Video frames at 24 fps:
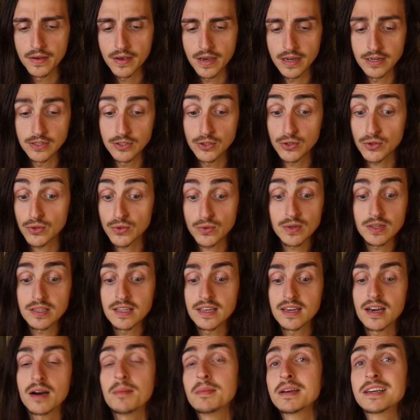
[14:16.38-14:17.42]
and you're
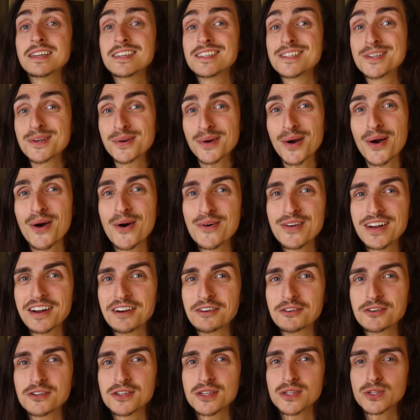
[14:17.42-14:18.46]
really coming into your own
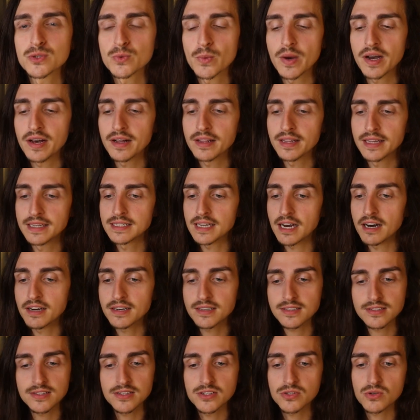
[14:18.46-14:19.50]
energy as well and
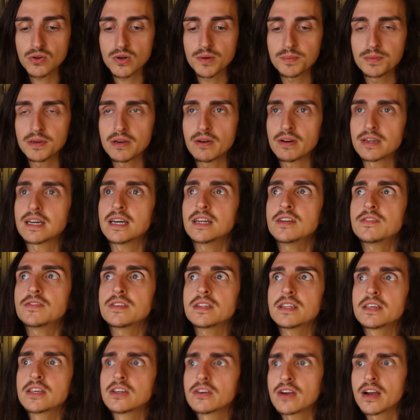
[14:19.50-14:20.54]
honestly scorpio i kind of
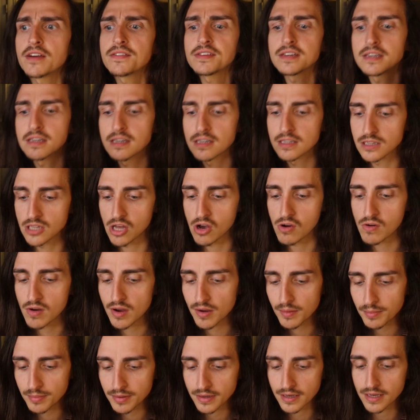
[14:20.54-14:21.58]
feel like you're having a glow
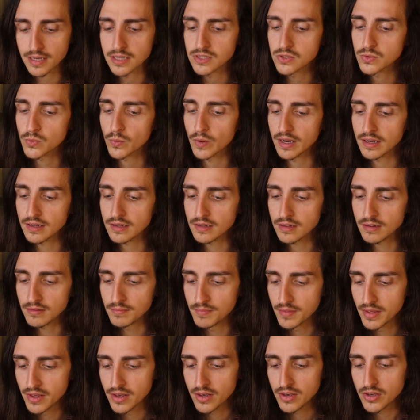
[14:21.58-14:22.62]
up as well
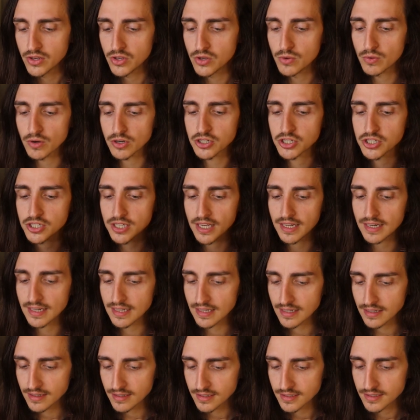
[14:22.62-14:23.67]
you are
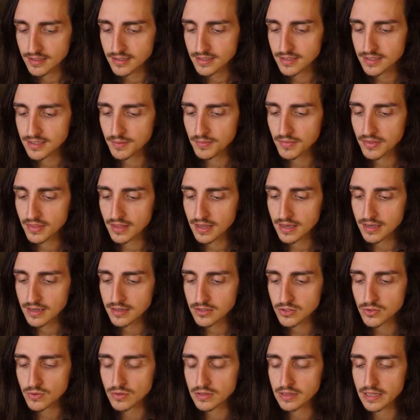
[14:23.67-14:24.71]
shedding some
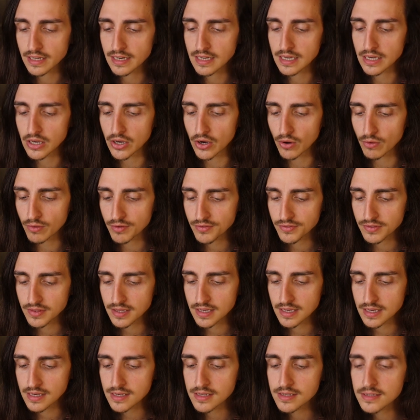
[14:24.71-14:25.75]
things you are letting go of
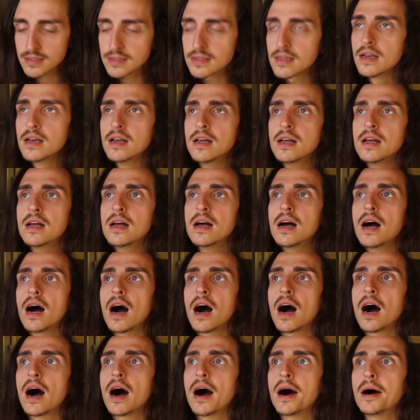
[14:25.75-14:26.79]
things
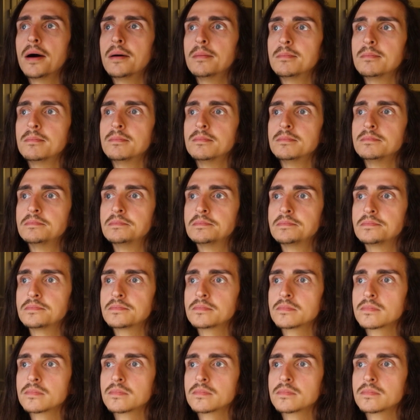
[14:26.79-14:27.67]
um